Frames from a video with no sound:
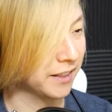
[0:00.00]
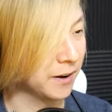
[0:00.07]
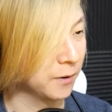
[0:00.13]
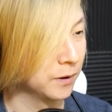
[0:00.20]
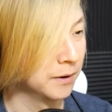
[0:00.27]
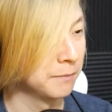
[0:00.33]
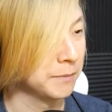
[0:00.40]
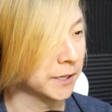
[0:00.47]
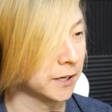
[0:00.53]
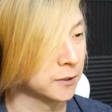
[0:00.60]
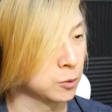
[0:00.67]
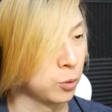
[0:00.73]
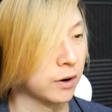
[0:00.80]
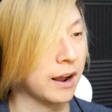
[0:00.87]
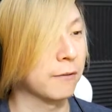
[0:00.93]
though,
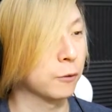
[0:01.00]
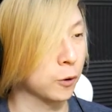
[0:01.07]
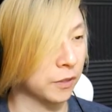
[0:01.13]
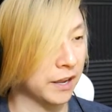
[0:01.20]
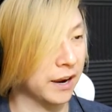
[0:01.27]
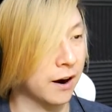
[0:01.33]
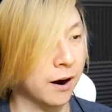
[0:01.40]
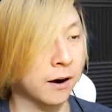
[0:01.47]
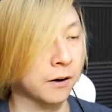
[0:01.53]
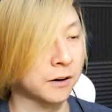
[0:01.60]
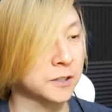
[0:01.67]
because whatever they are,